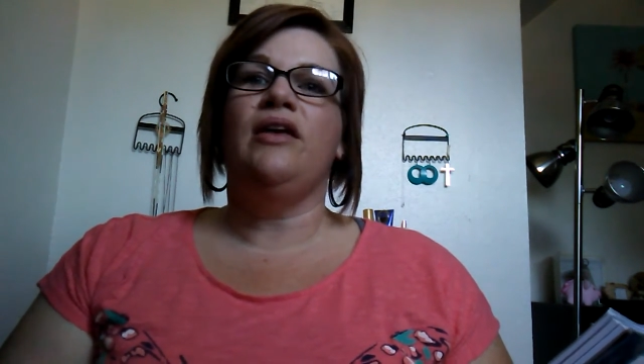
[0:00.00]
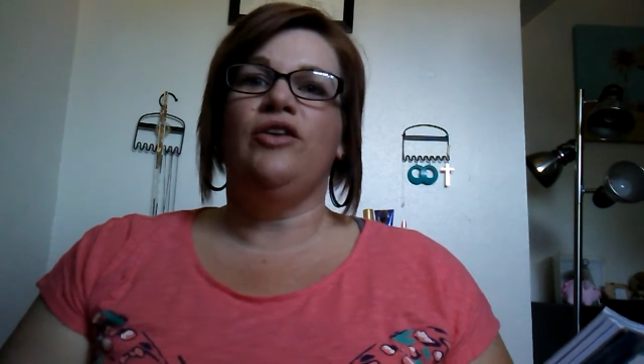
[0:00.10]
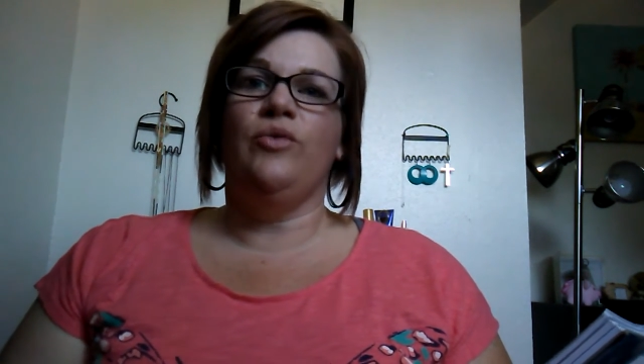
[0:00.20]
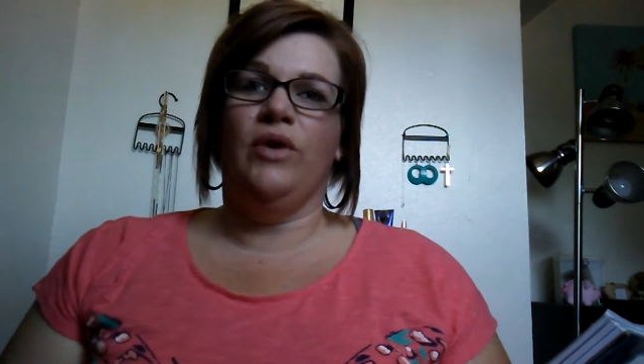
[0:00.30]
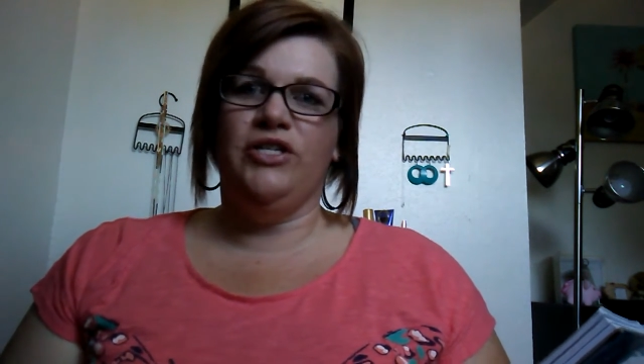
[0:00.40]

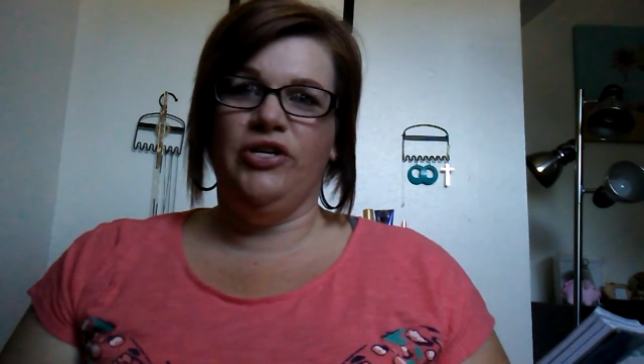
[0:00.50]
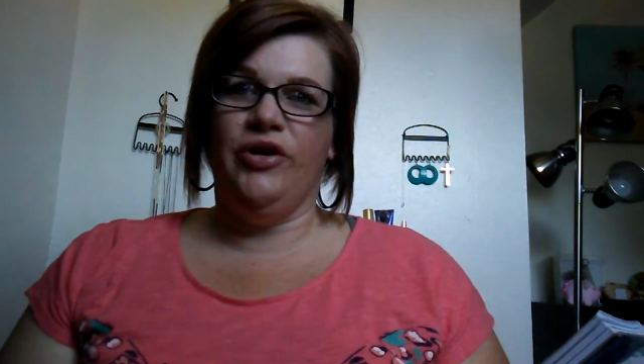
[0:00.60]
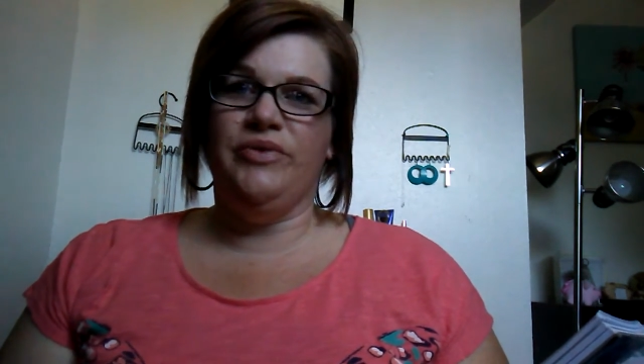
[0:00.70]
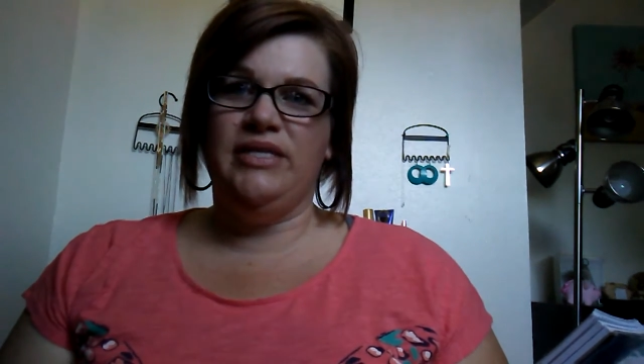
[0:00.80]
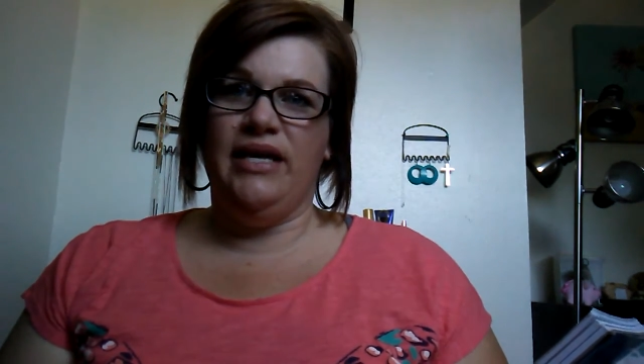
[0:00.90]
you are to
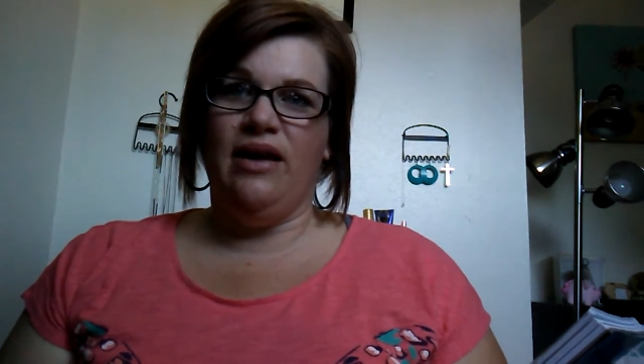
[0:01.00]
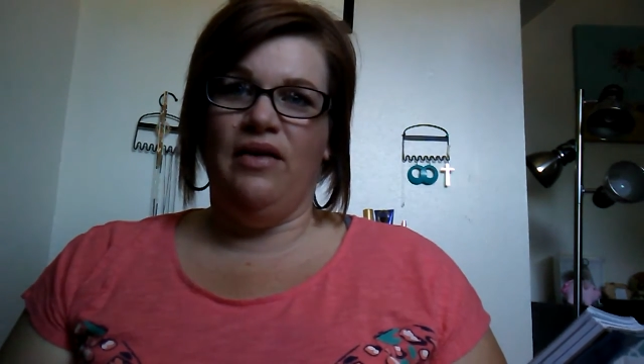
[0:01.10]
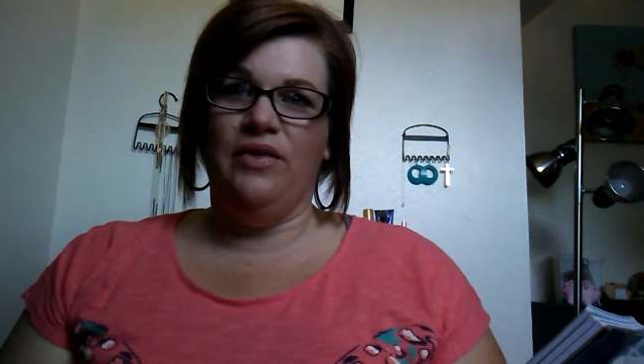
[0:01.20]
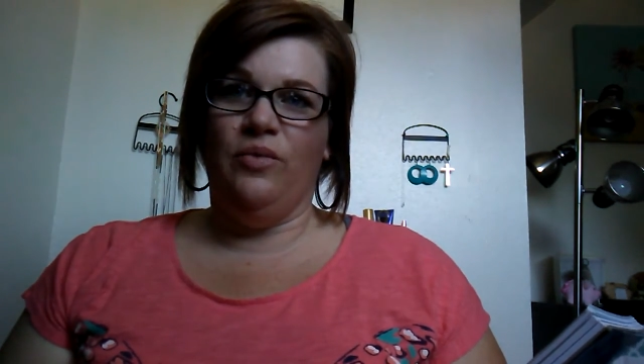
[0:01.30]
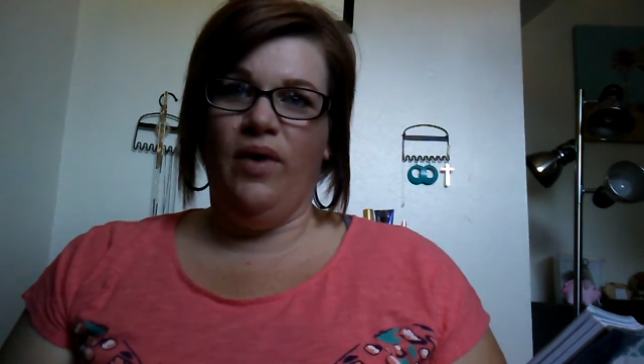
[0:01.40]
go sit
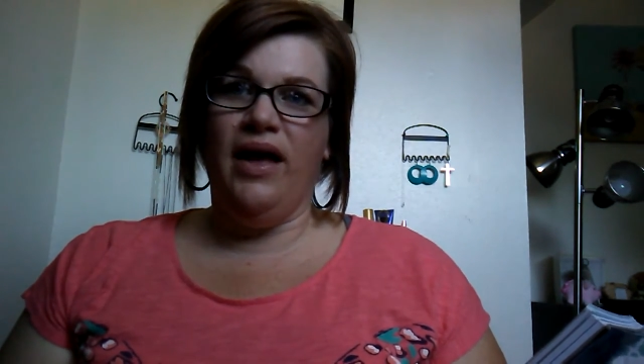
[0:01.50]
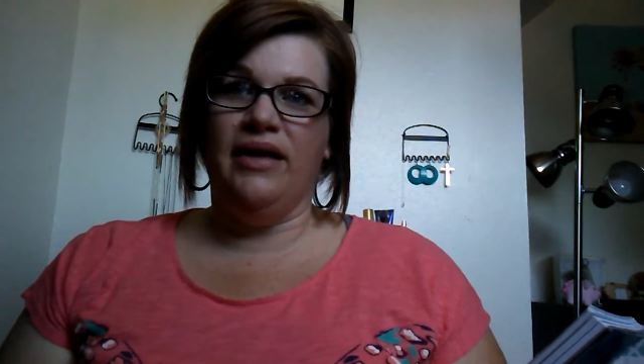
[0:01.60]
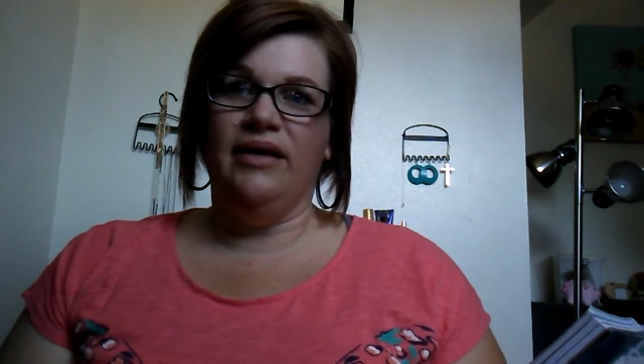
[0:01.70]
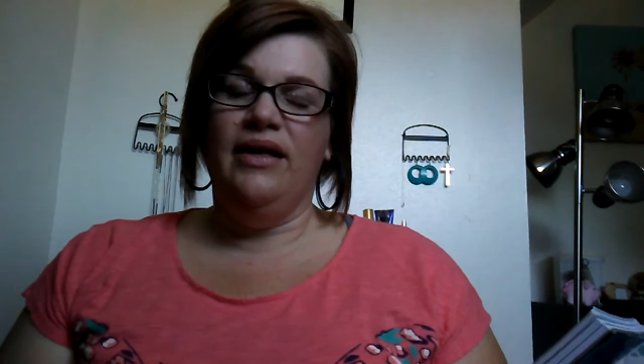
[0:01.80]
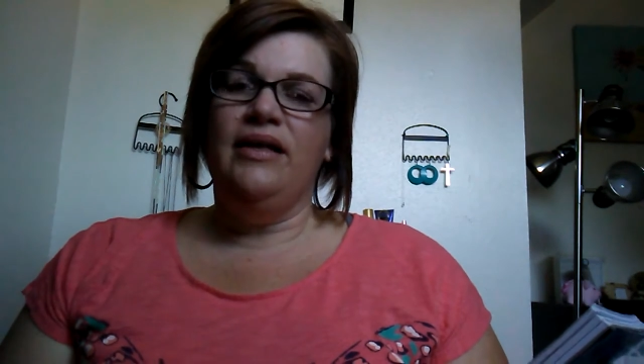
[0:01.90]
on the rug.